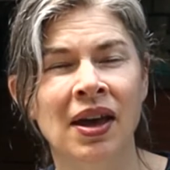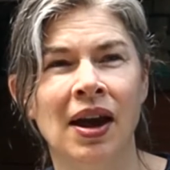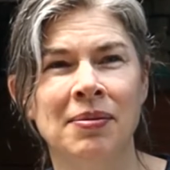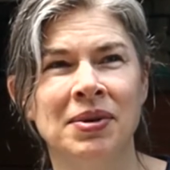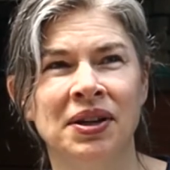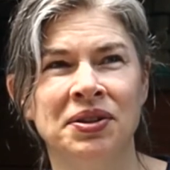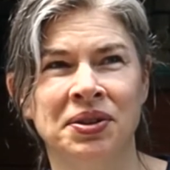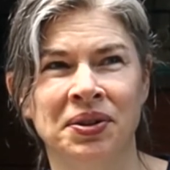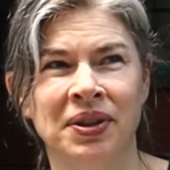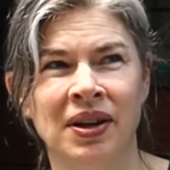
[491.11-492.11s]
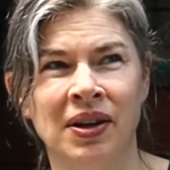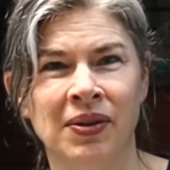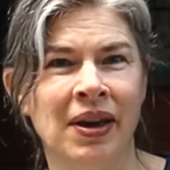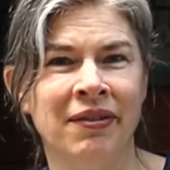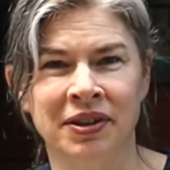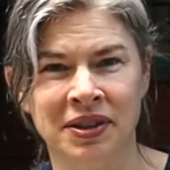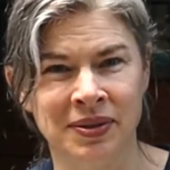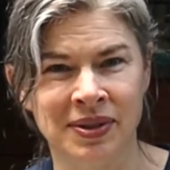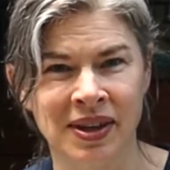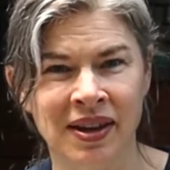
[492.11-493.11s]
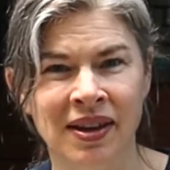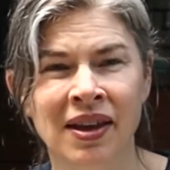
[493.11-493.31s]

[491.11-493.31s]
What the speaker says: I'm not sure that I'll ever use it.